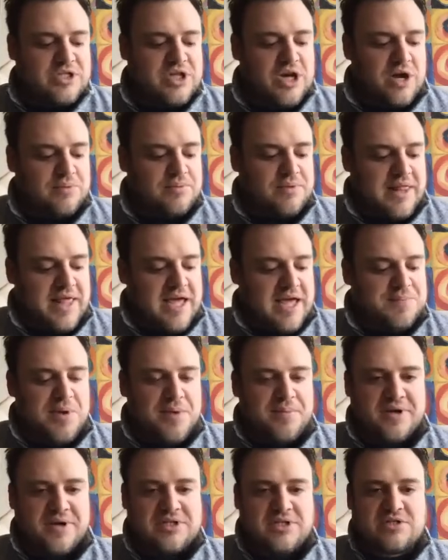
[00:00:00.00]
a lot of
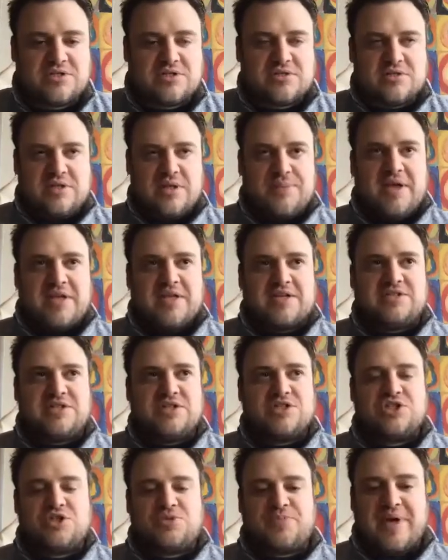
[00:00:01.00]
people are they make
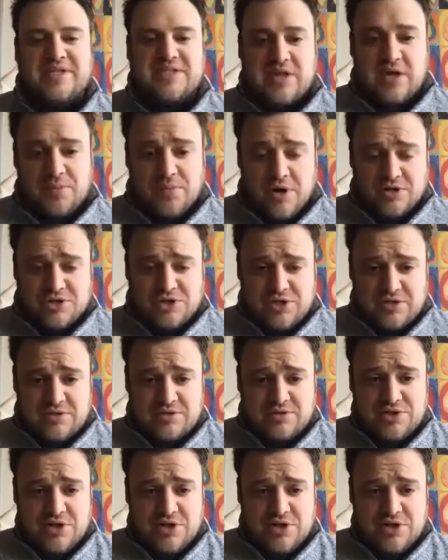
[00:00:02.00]
decisions based on emotion.